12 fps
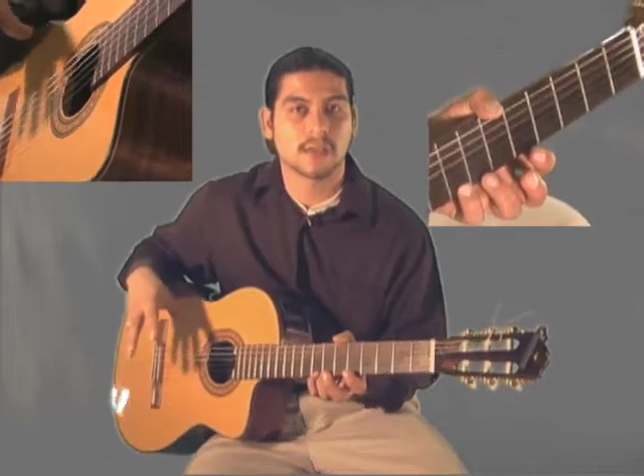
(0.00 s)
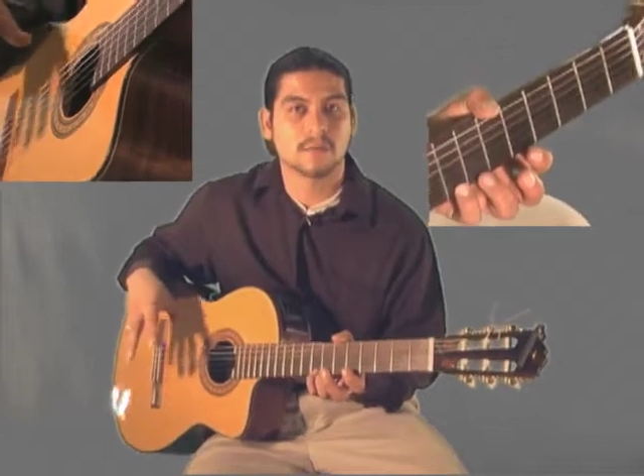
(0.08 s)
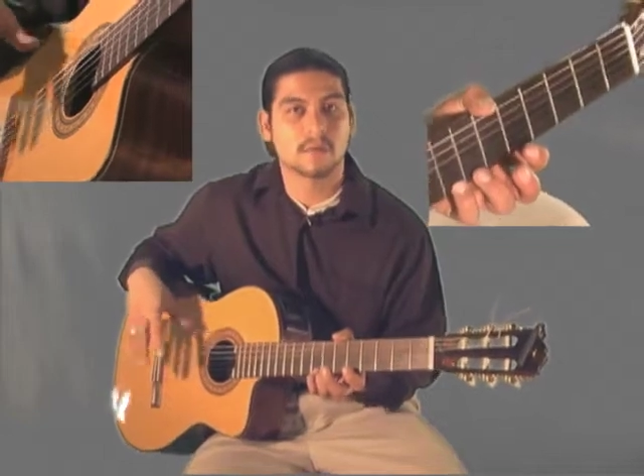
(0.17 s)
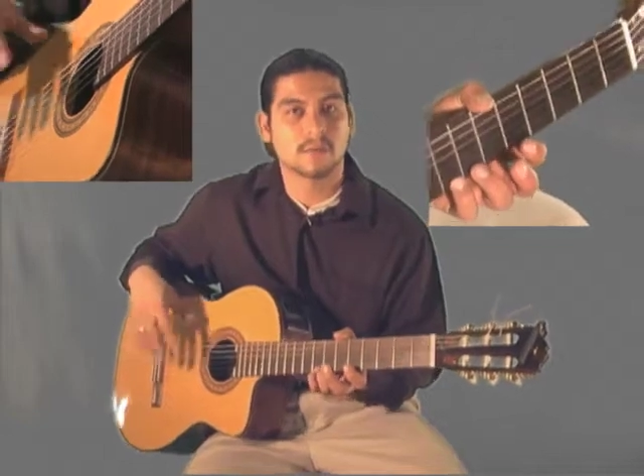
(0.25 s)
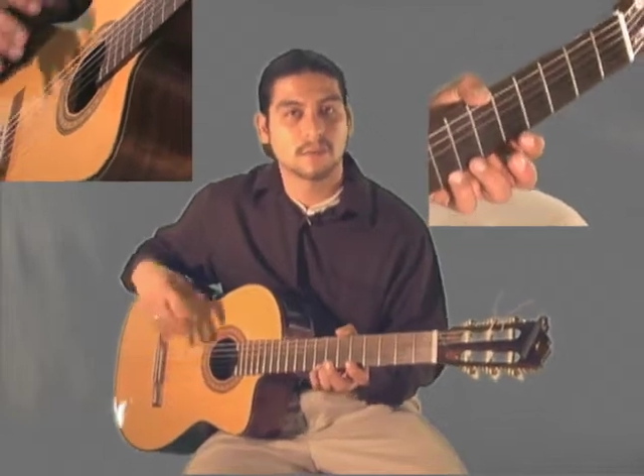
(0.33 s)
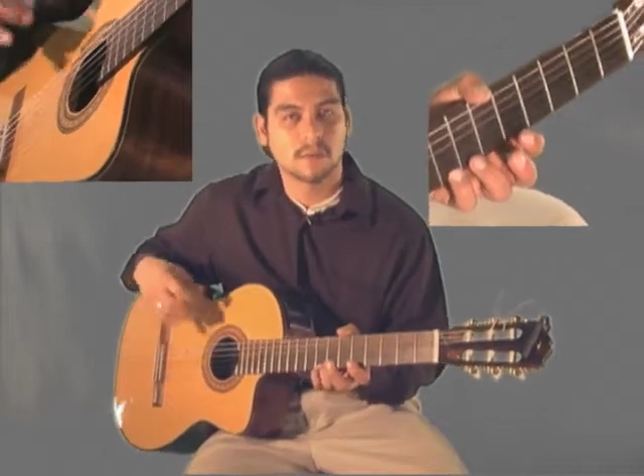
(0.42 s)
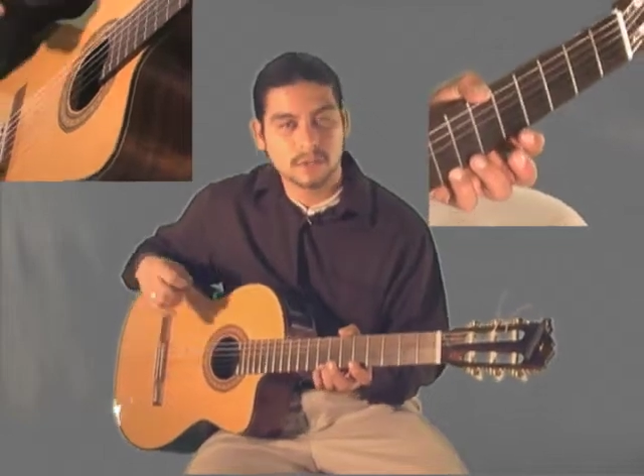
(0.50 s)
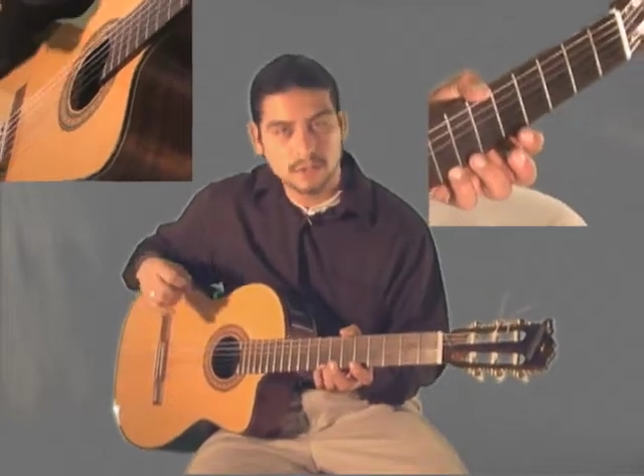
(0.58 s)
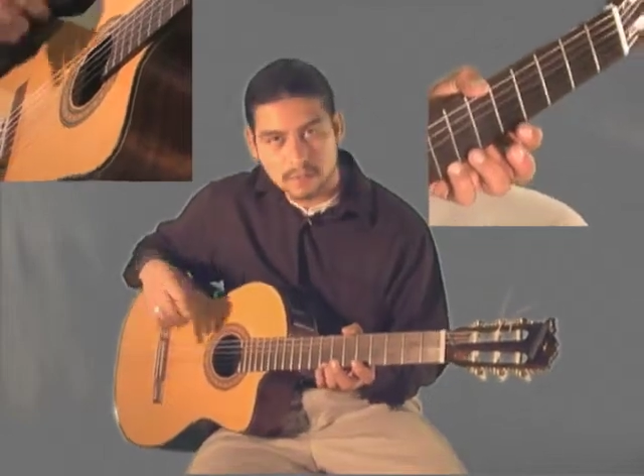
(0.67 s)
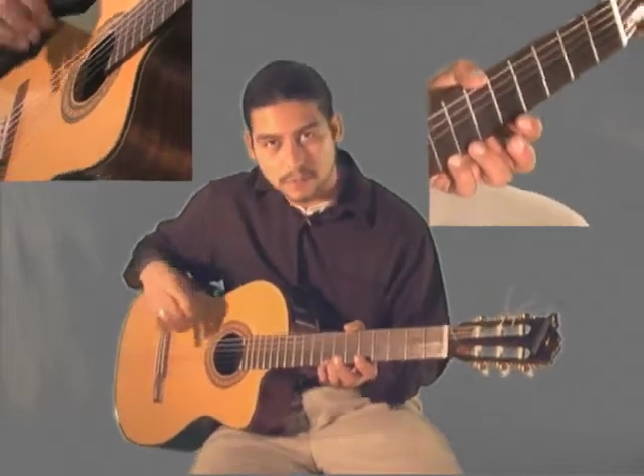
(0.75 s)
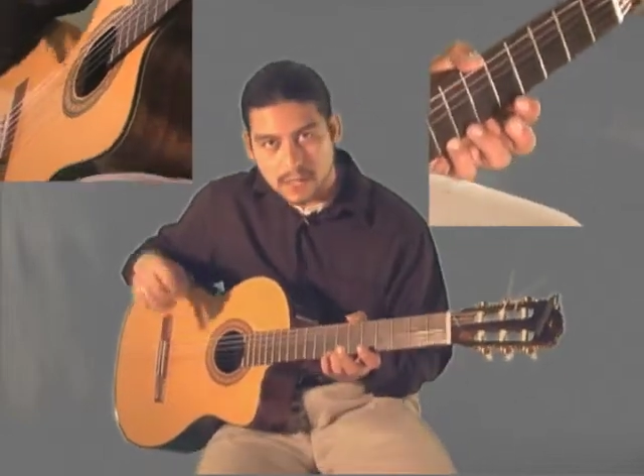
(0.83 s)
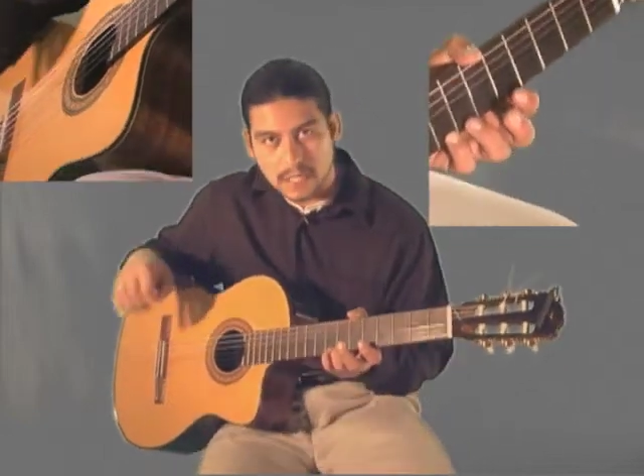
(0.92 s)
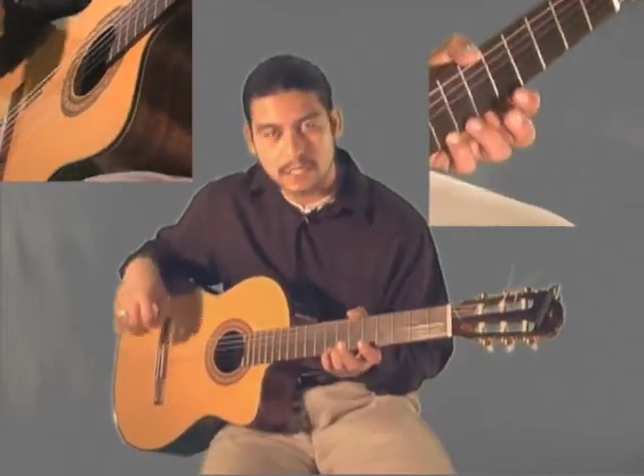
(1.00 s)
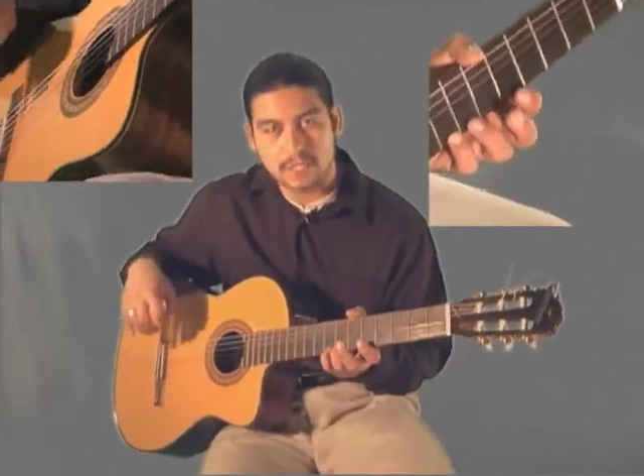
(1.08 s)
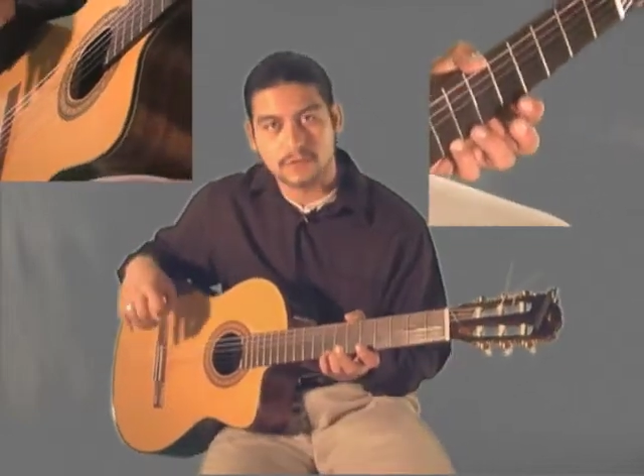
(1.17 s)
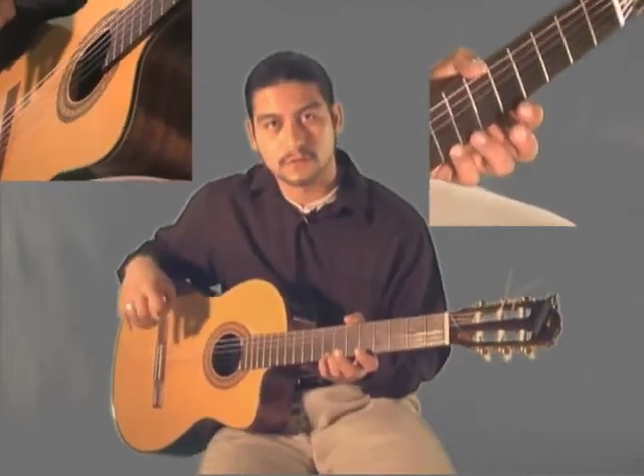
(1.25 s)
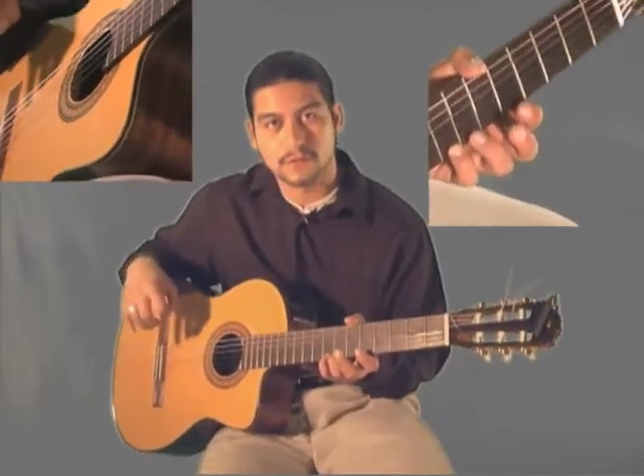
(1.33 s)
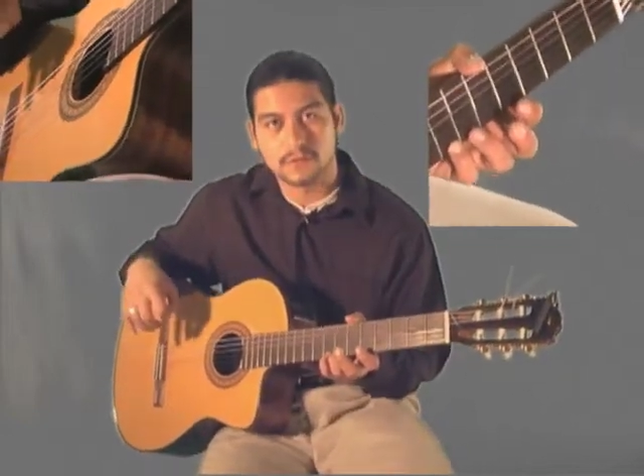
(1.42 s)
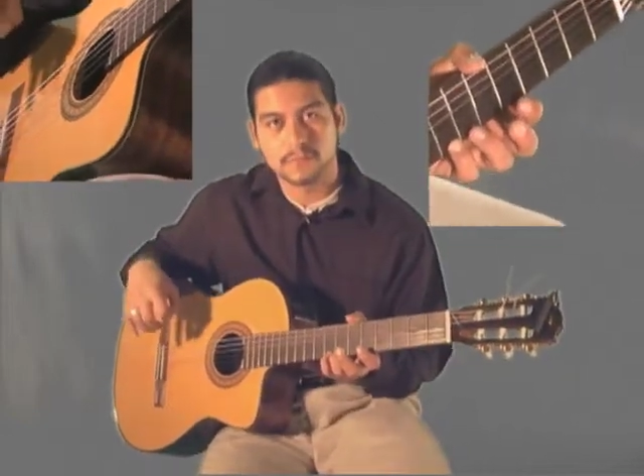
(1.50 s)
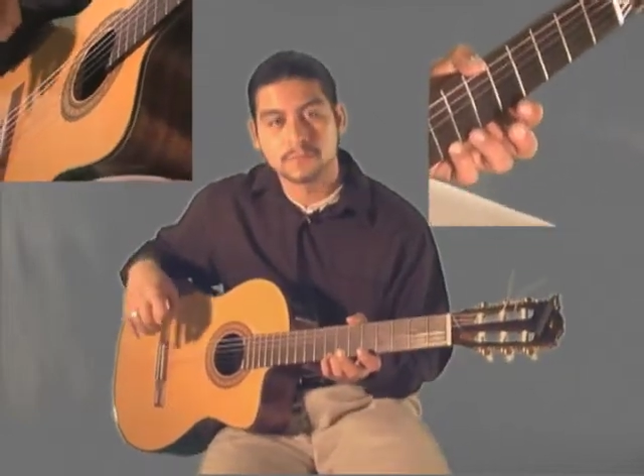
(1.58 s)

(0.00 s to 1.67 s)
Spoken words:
but we're subtracting a few,